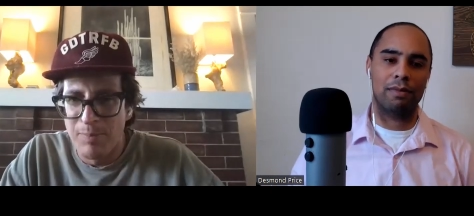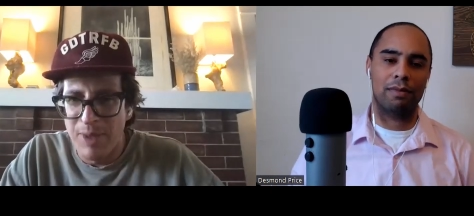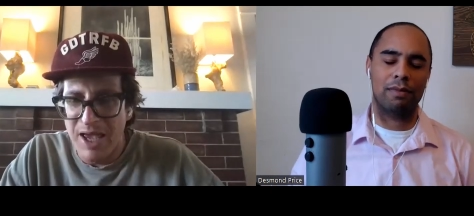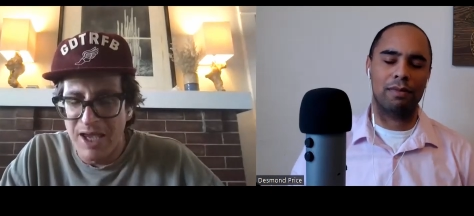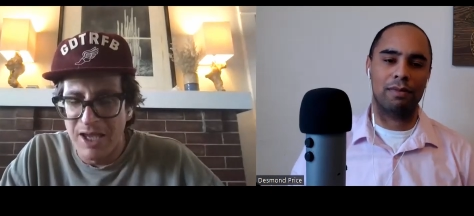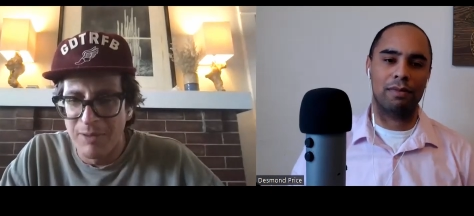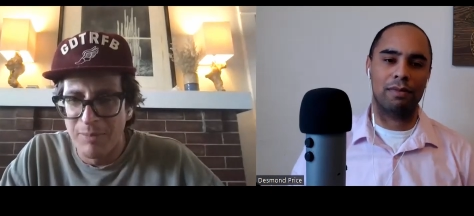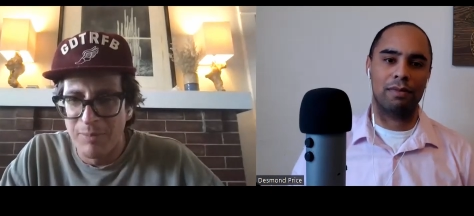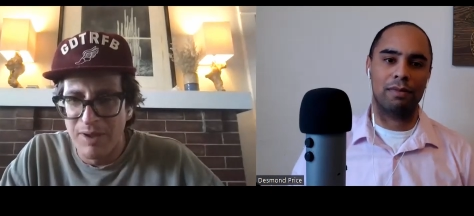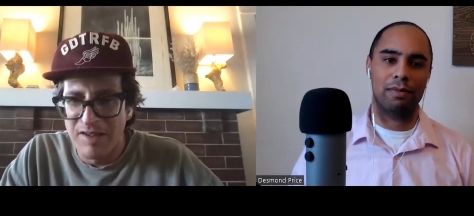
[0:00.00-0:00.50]

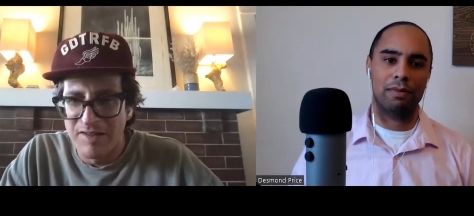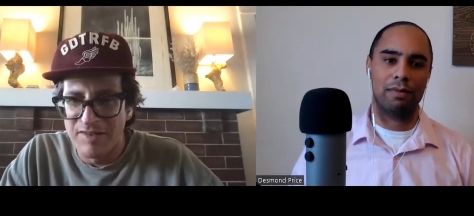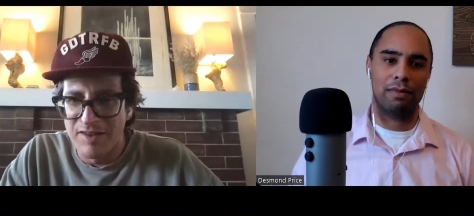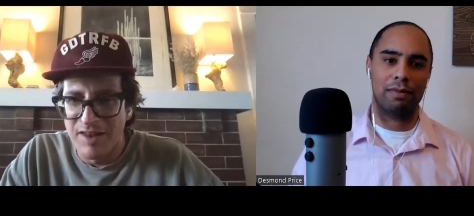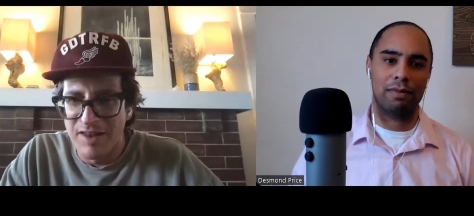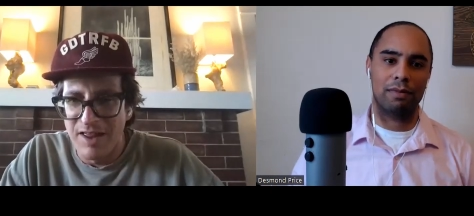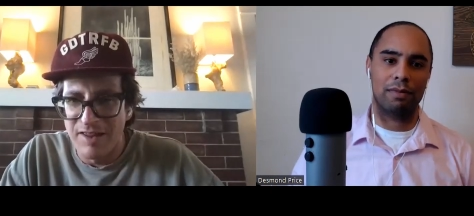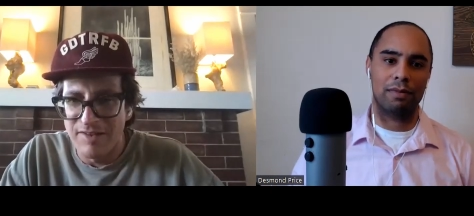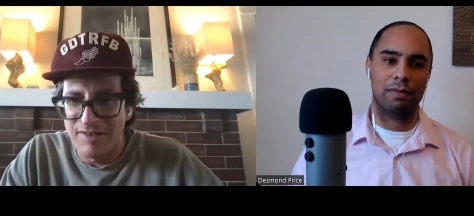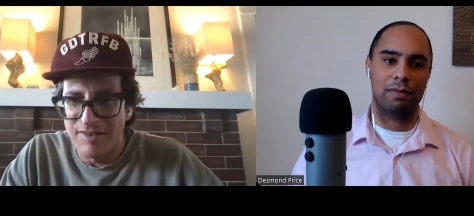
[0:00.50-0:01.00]
Speaker 1: big
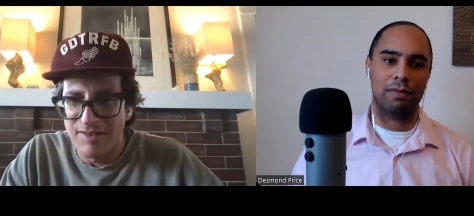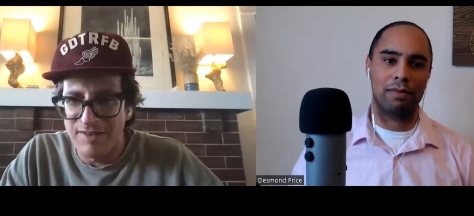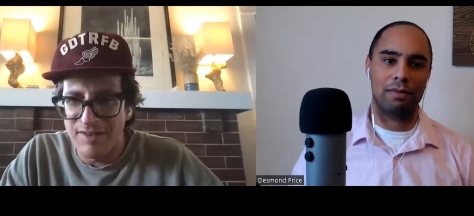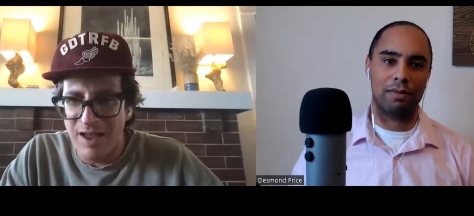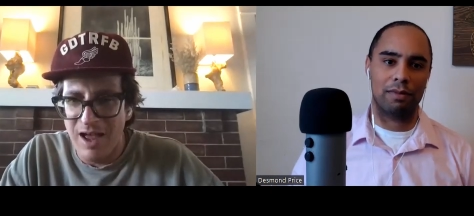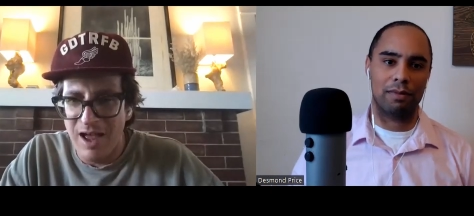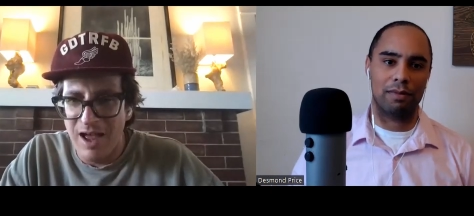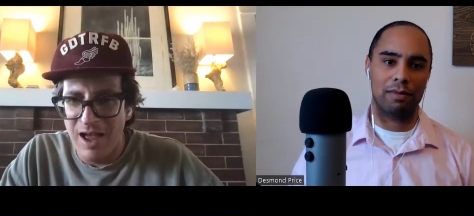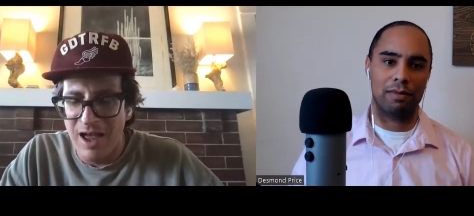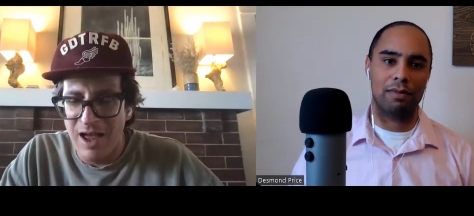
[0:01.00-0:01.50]

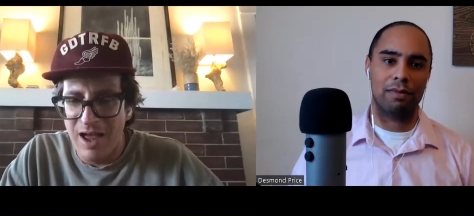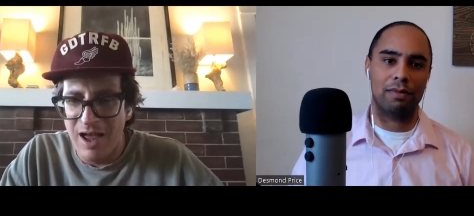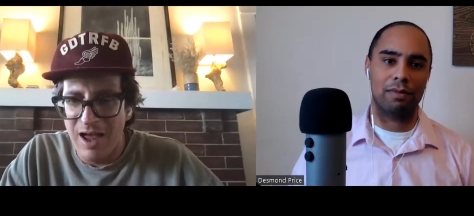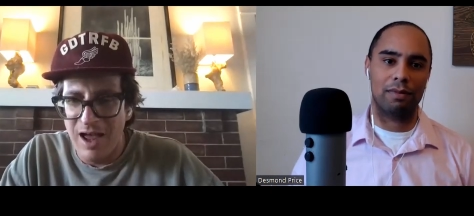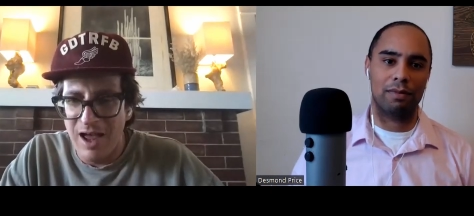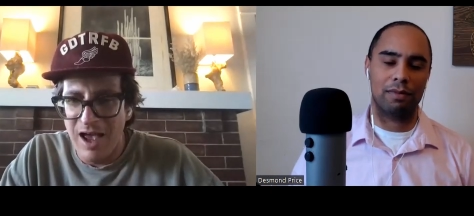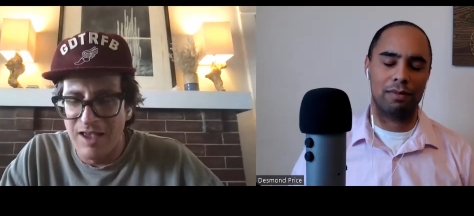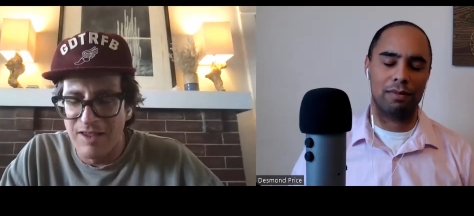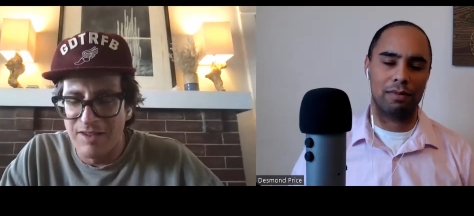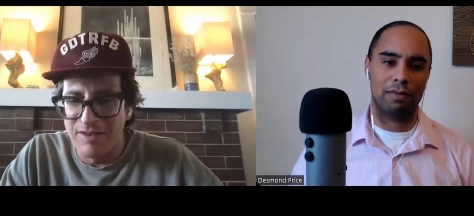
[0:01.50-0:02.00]
business, uh,
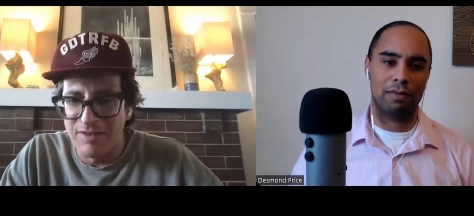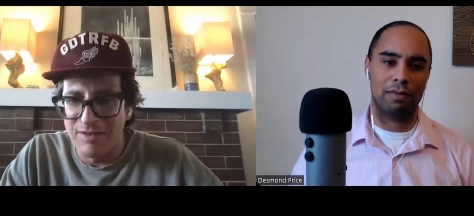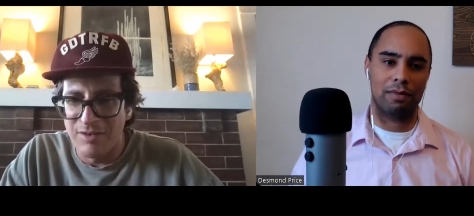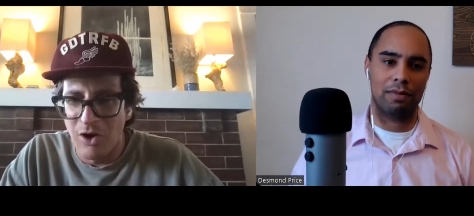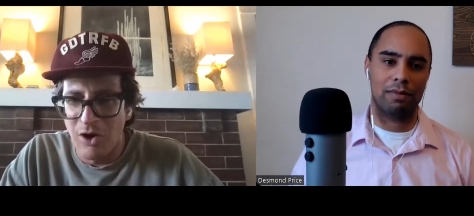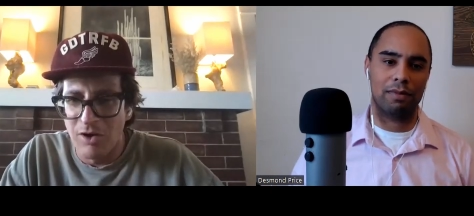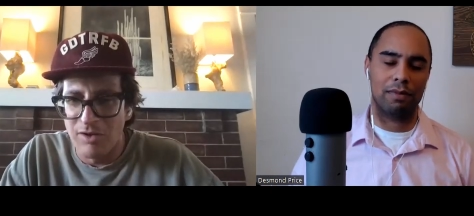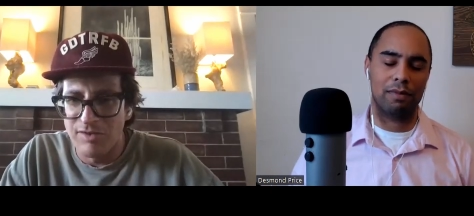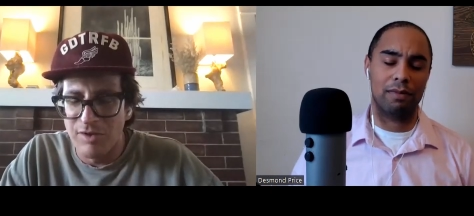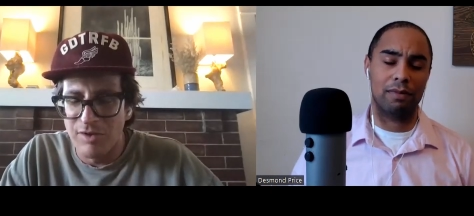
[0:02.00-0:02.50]
I
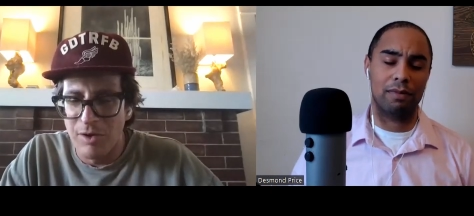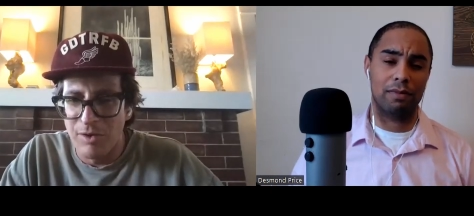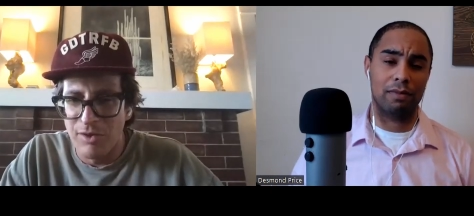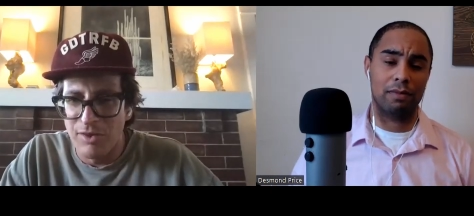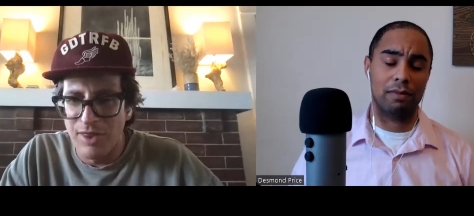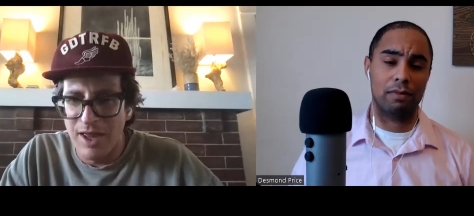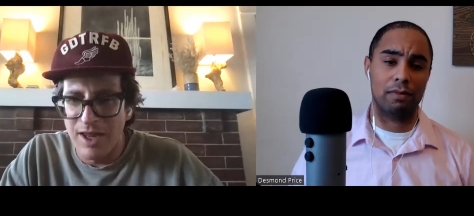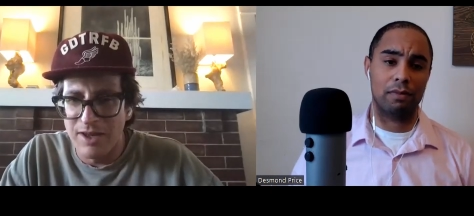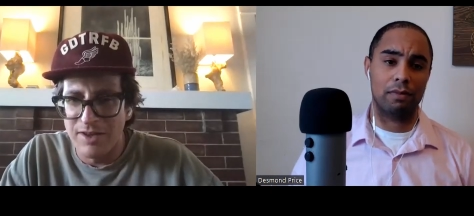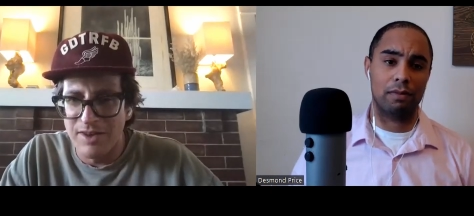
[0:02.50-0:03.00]
also
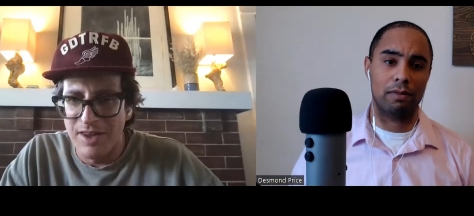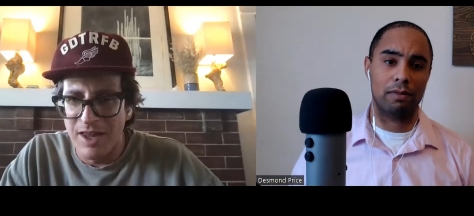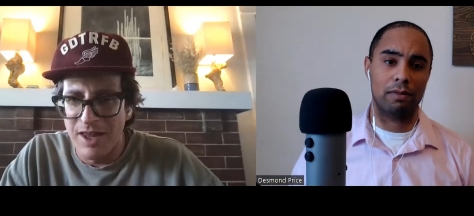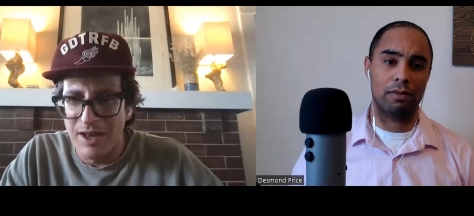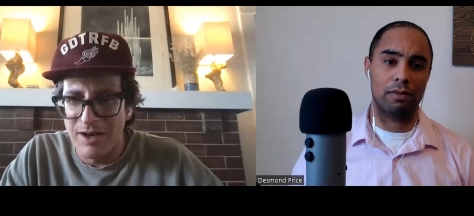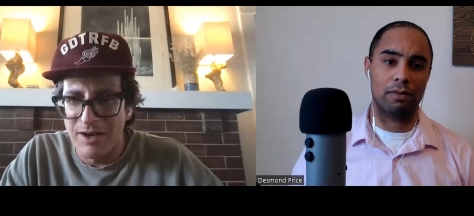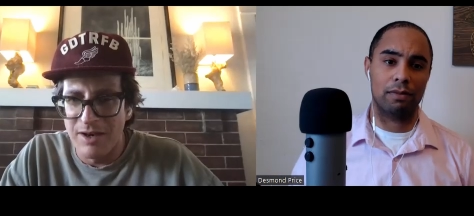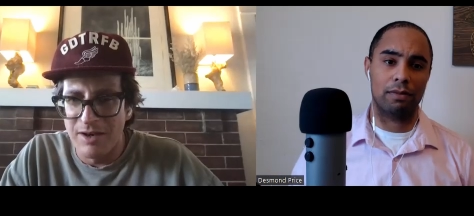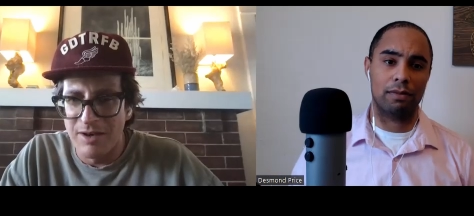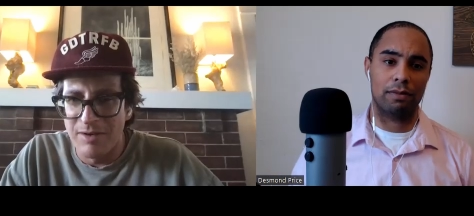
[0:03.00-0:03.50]
think
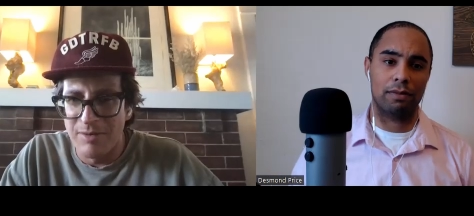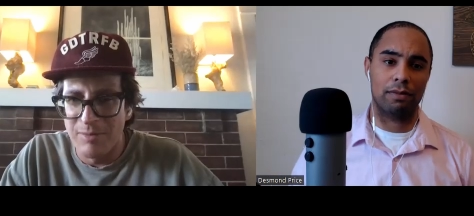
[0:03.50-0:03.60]
that